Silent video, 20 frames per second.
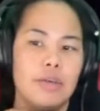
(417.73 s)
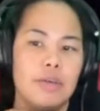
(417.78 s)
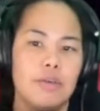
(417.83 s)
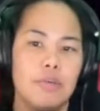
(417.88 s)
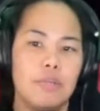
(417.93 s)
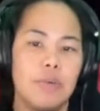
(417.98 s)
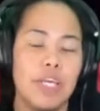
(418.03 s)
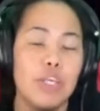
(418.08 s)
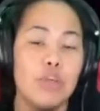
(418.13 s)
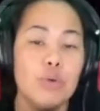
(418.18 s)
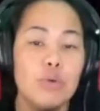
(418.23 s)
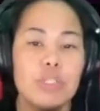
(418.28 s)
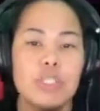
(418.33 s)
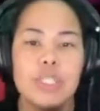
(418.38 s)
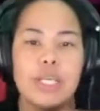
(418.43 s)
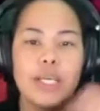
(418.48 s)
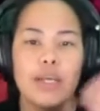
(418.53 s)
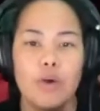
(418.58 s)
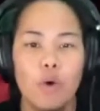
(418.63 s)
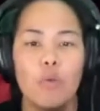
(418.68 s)
by
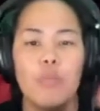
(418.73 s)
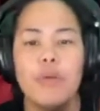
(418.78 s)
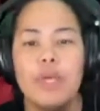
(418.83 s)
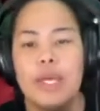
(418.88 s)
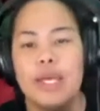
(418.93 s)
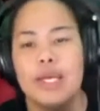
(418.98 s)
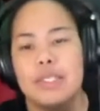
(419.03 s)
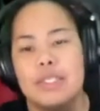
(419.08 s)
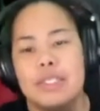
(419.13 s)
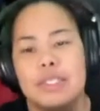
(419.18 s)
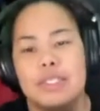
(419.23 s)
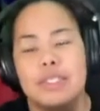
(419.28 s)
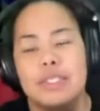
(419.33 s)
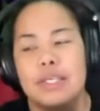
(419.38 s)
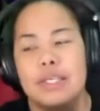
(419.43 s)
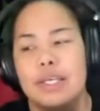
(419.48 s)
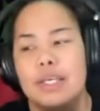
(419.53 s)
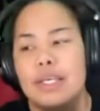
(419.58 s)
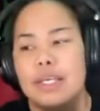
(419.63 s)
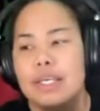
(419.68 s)
using OBS.
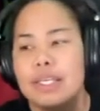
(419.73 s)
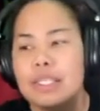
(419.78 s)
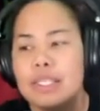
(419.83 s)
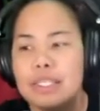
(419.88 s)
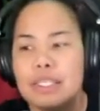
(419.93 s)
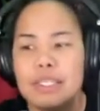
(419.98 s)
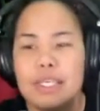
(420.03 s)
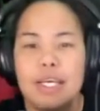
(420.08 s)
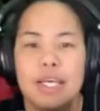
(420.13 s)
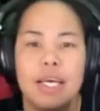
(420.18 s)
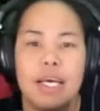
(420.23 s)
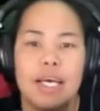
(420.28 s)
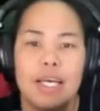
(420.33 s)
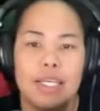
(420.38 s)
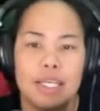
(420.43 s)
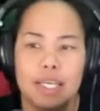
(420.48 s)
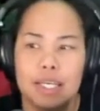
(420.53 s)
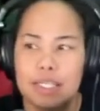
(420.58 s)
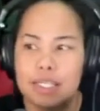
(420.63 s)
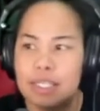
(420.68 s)
Yes.
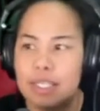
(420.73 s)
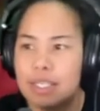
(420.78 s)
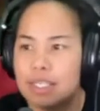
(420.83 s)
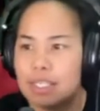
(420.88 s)
Yes, yes,